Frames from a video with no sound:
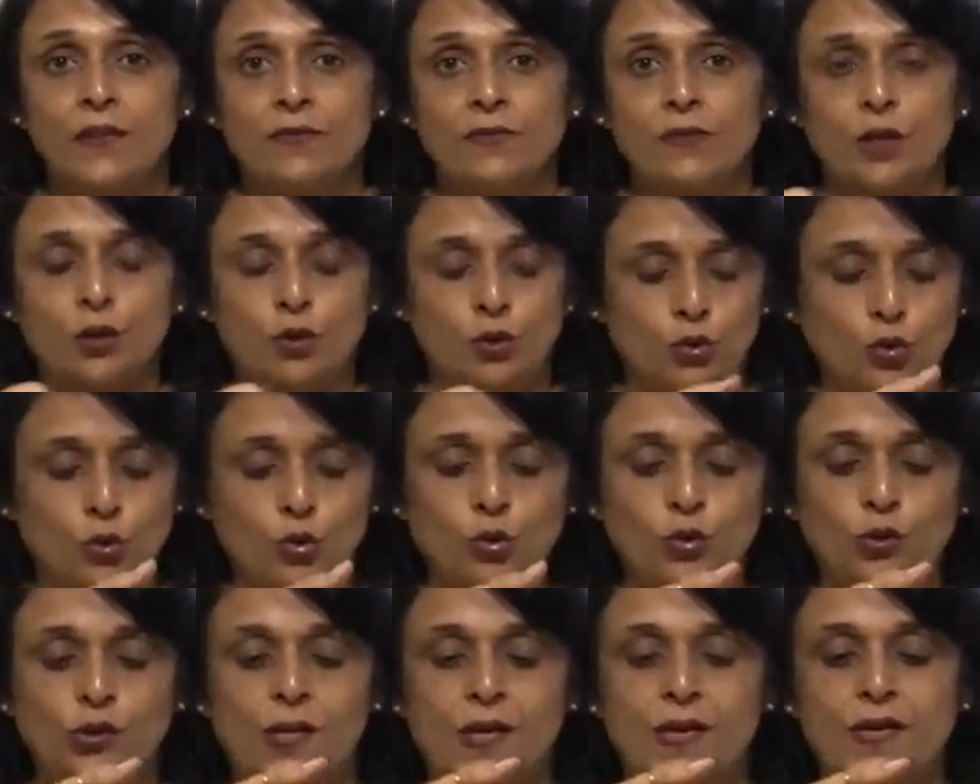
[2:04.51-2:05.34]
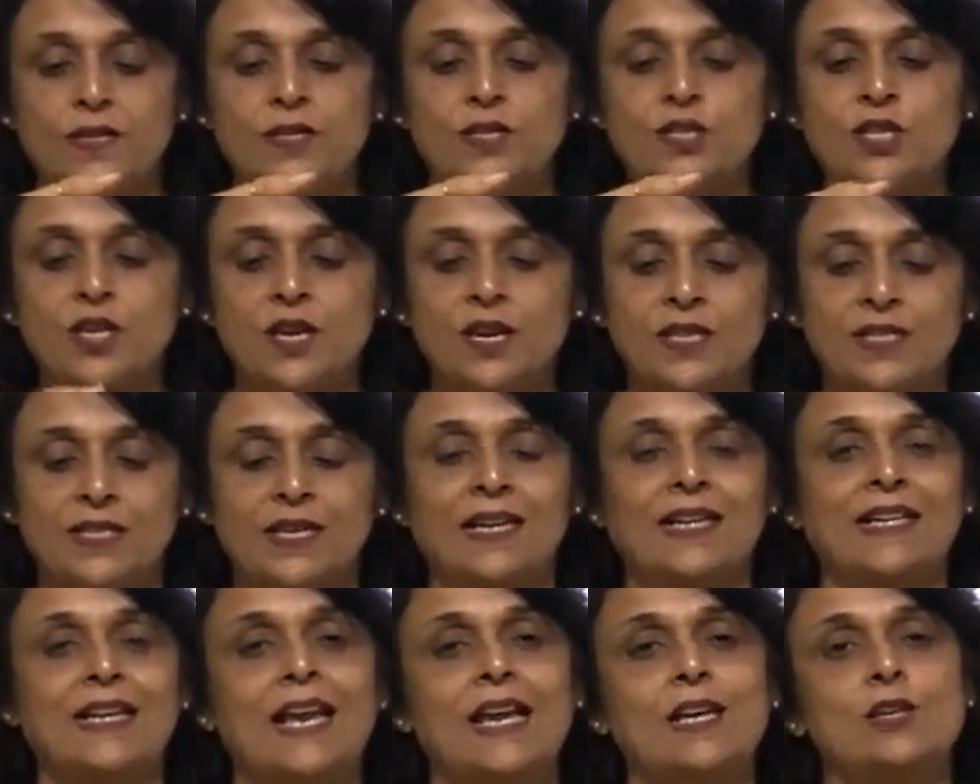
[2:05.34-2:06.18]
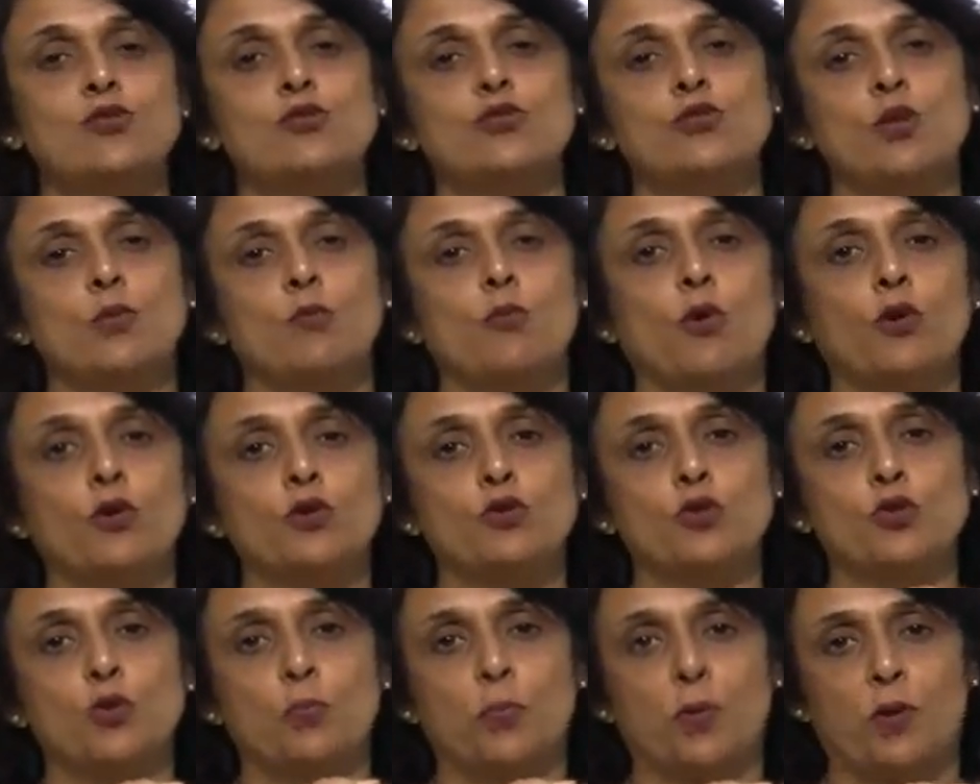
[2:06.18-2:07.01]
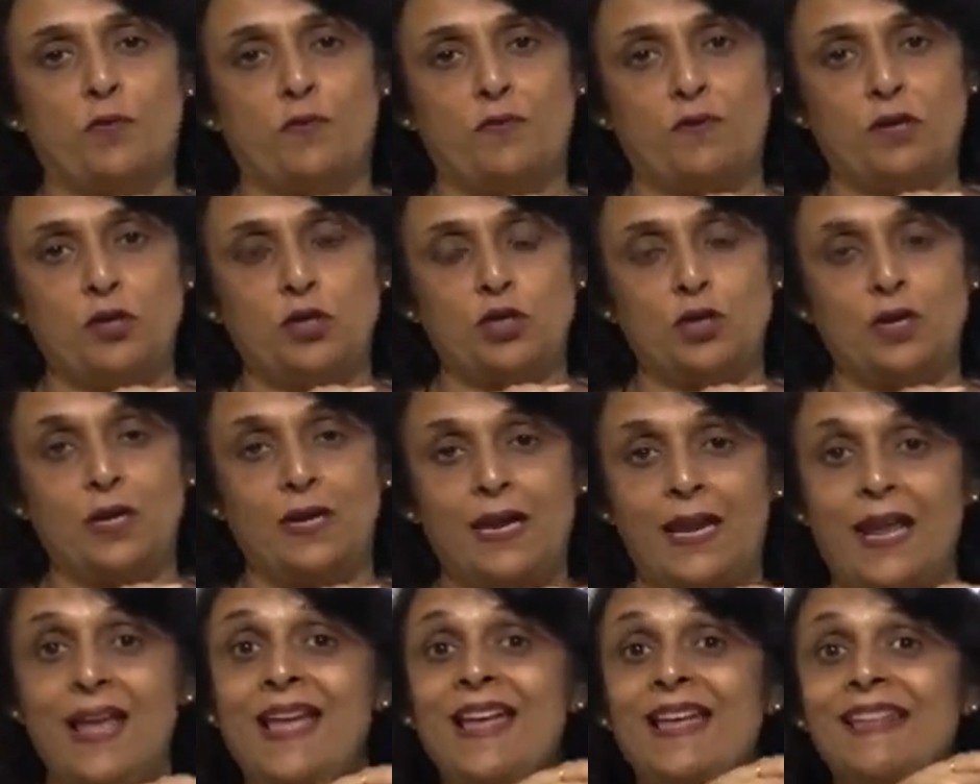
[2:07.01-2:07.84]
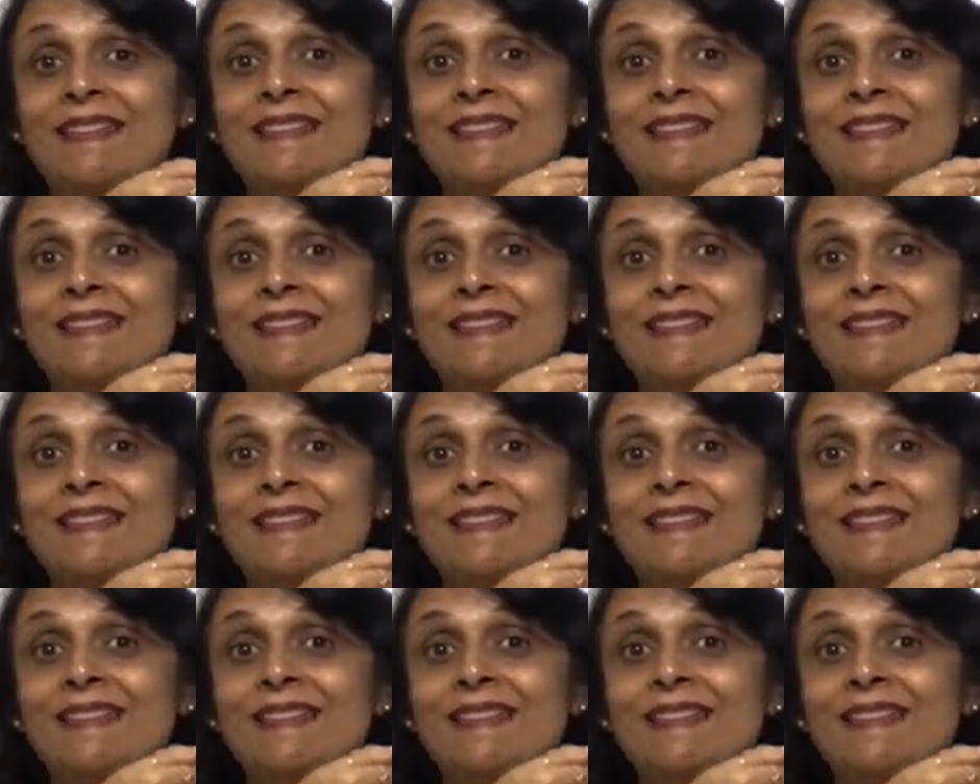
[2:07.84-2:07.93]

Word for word: the tooth is just attached to the bone superficially.